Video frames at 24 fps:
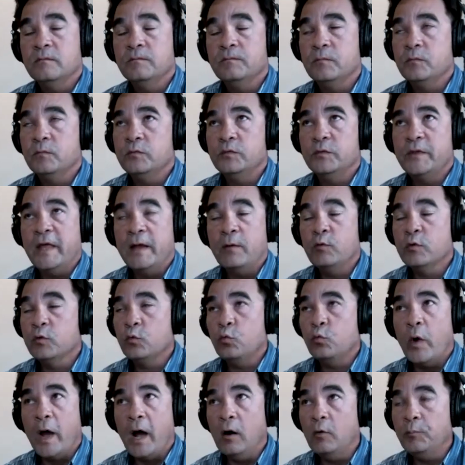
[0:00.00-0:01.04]
they were
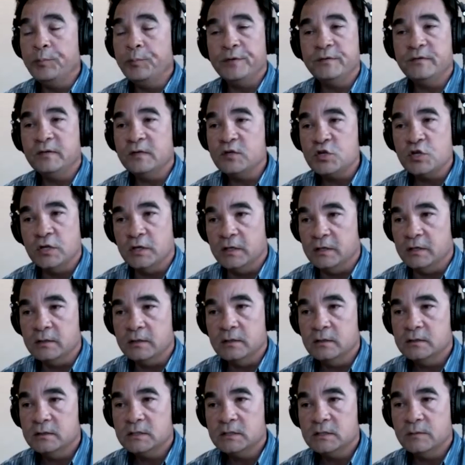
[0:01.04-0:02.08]
well positioned
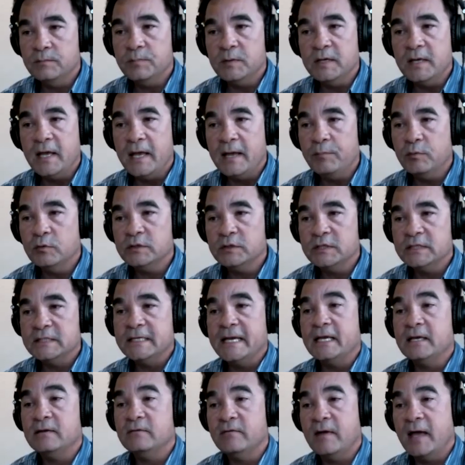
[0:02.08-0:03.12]
to be able to
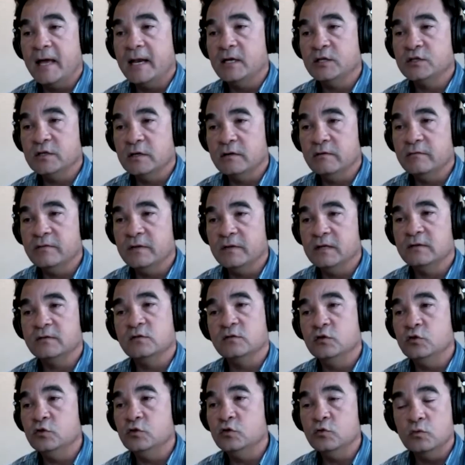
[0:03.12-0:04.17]
take advantage of this
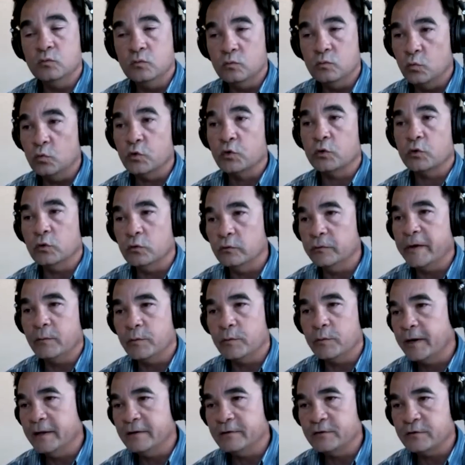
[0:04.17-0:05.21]
new world that
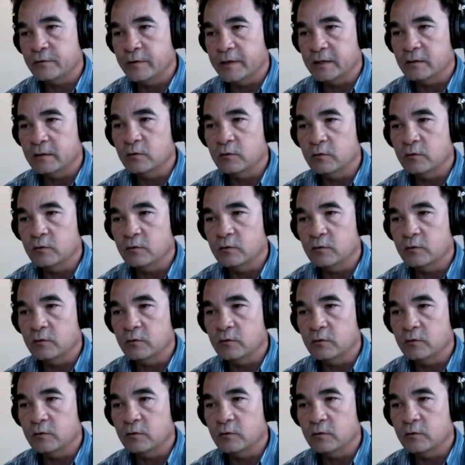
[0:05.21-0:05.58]
we're entering,